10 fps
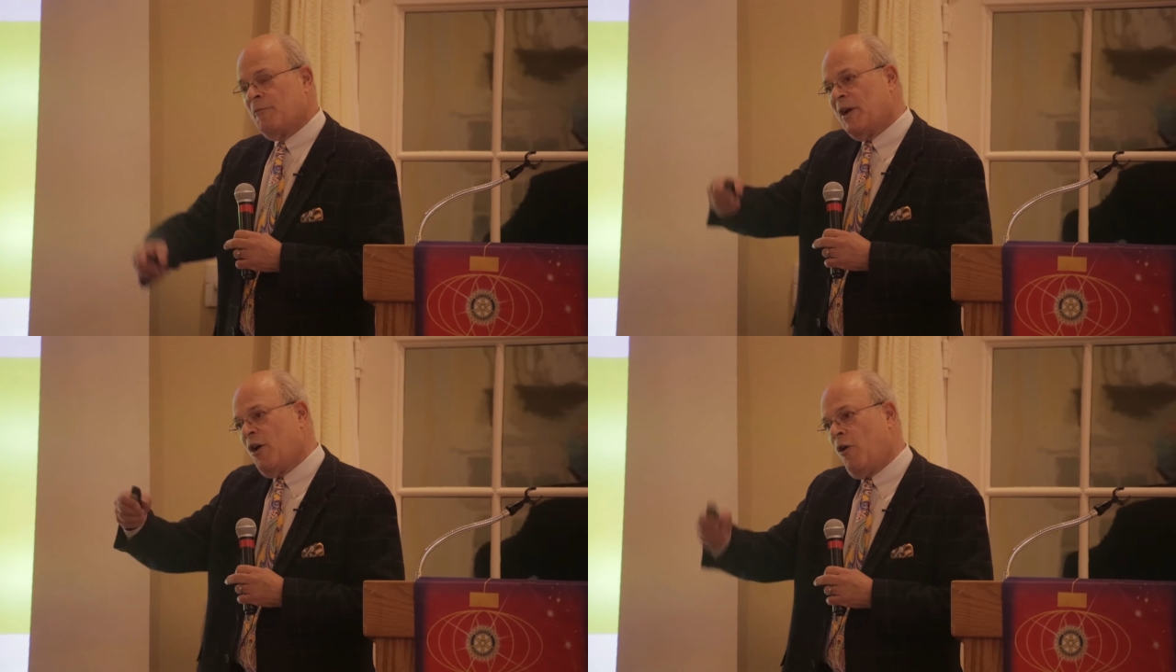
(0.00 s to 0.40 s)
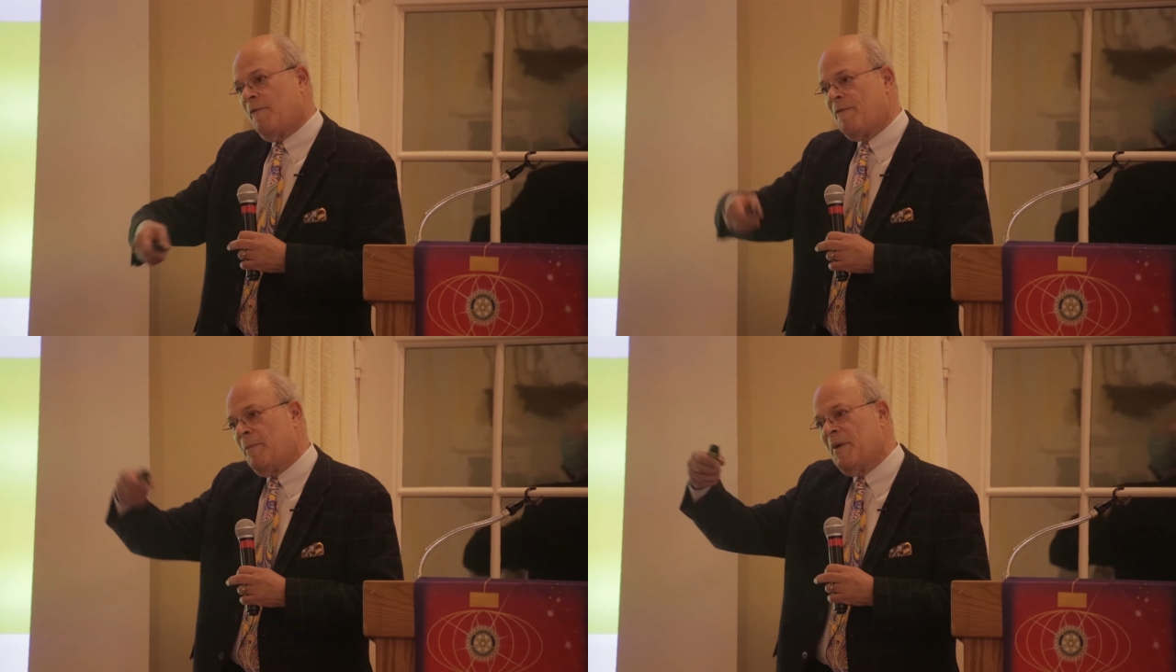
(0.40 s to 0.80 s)
we go
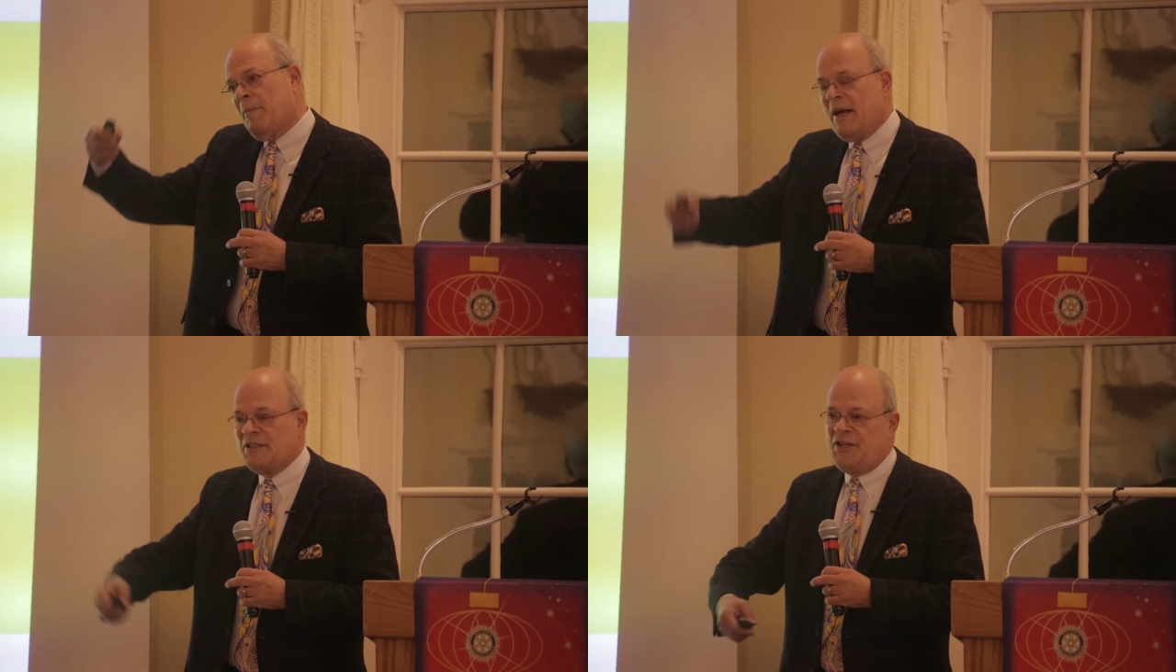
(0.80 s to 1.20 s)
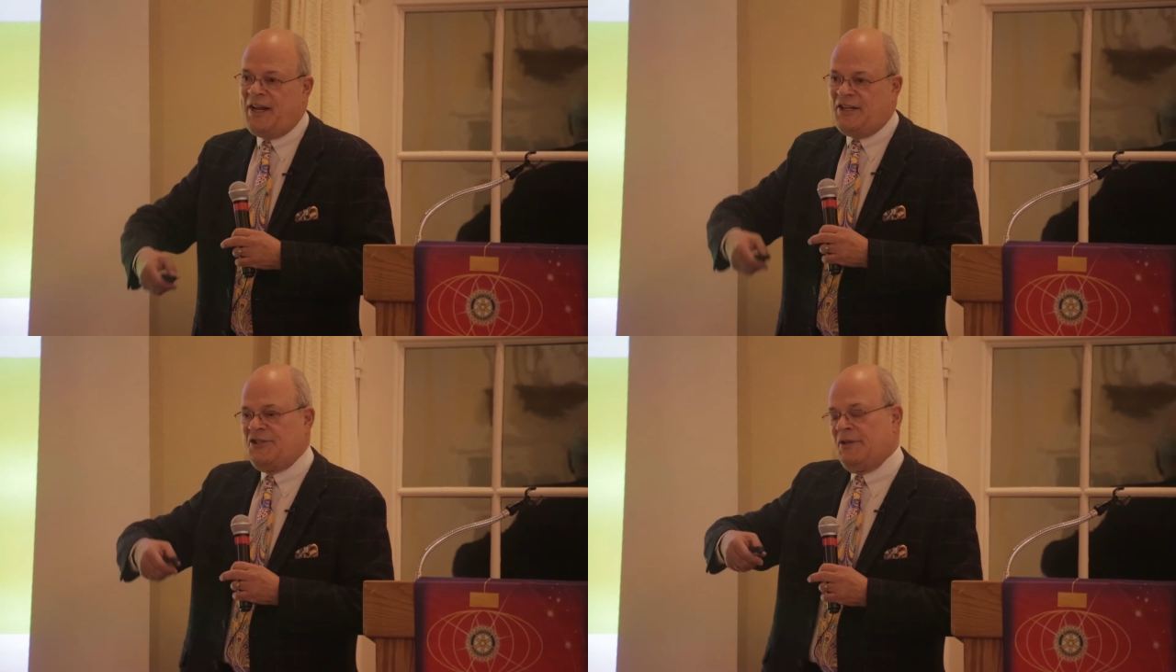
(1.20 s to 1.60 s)
from
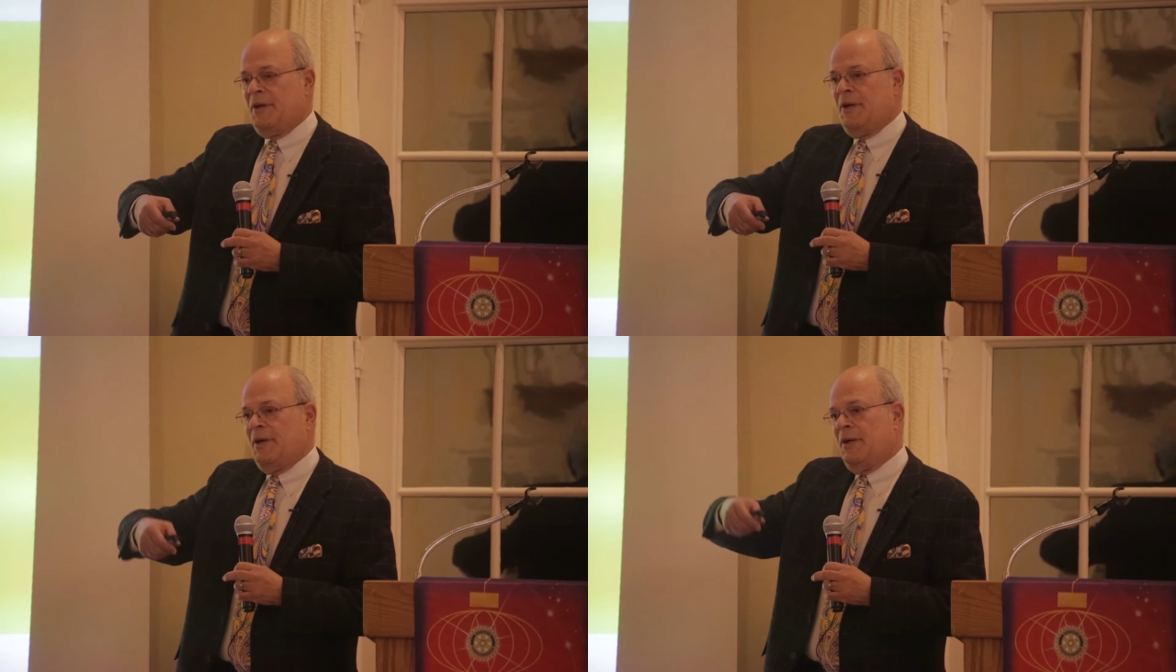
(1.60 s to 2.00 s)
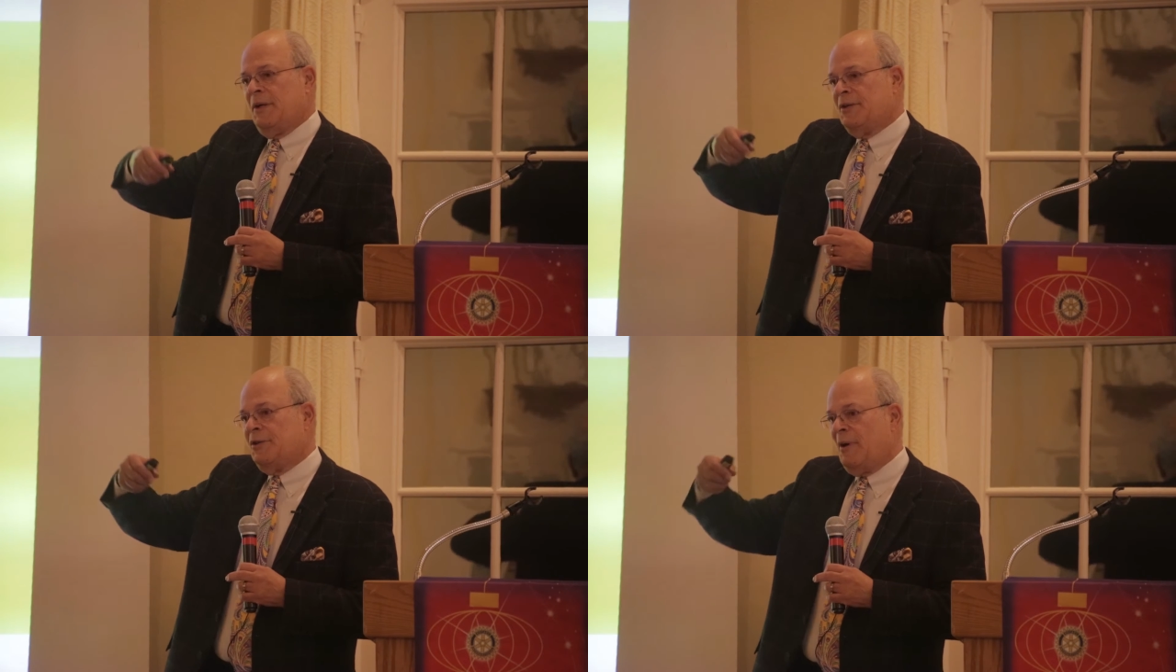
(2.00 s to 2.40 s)
imagination
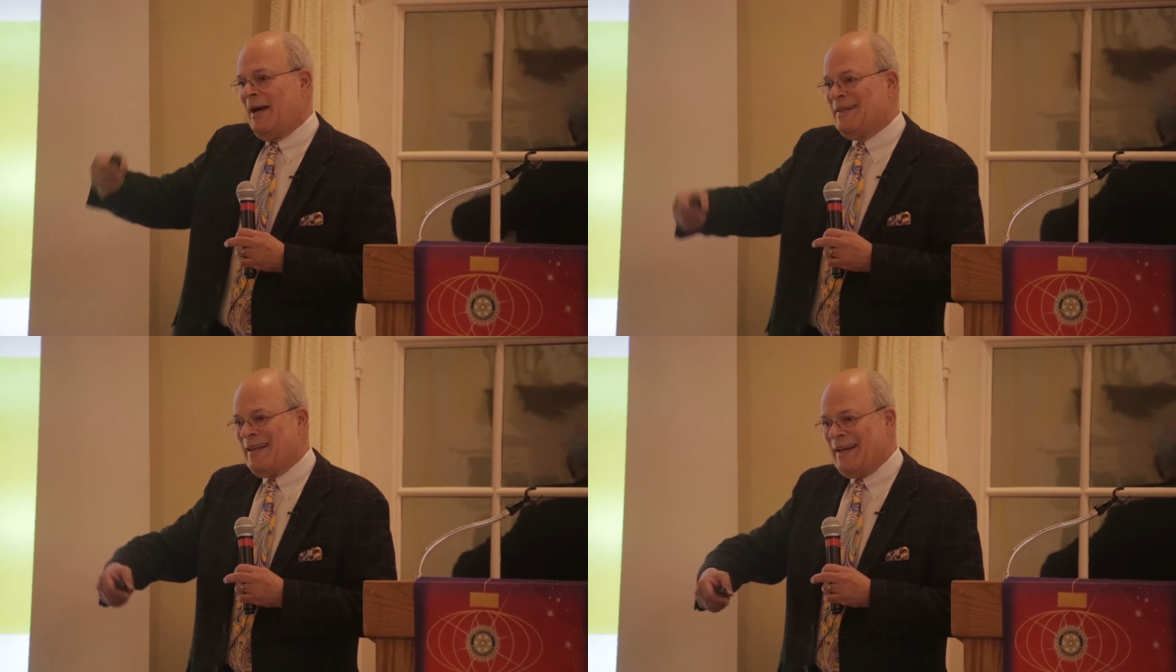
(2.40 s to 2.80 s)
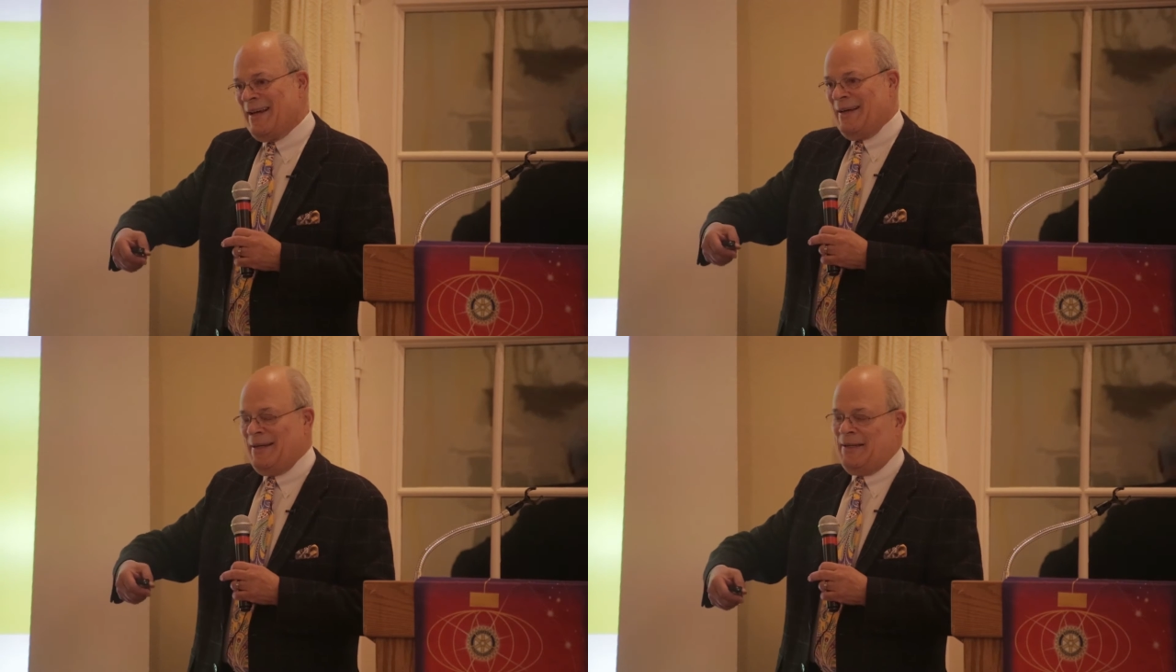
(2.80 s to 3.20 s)
to
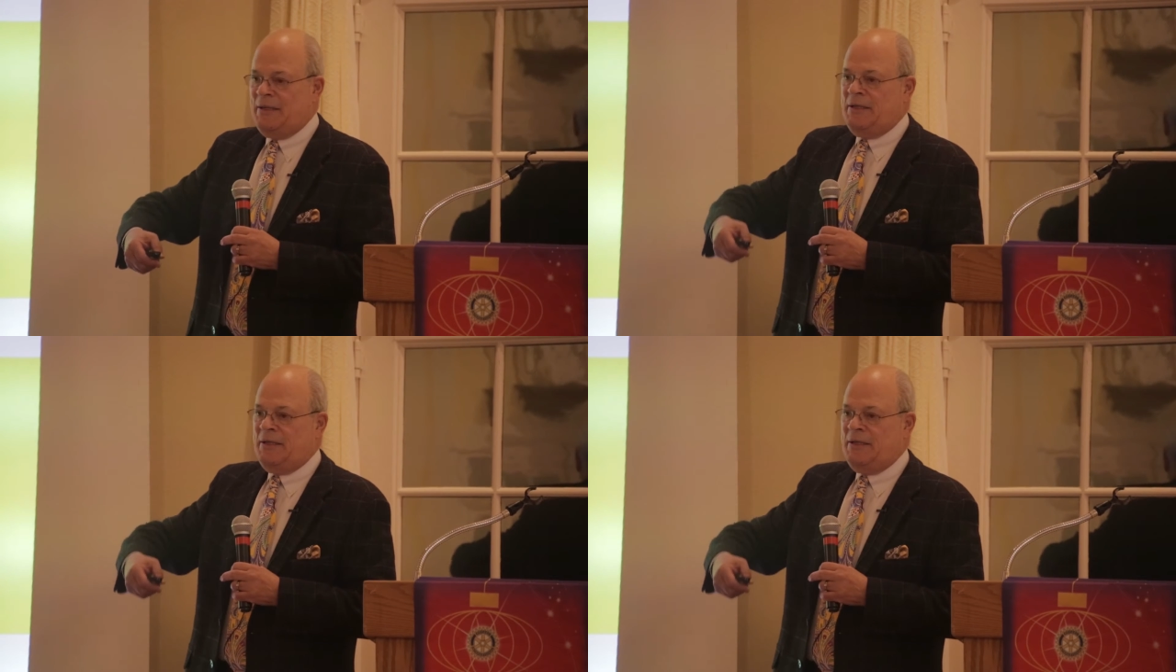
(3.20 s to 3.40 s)
idea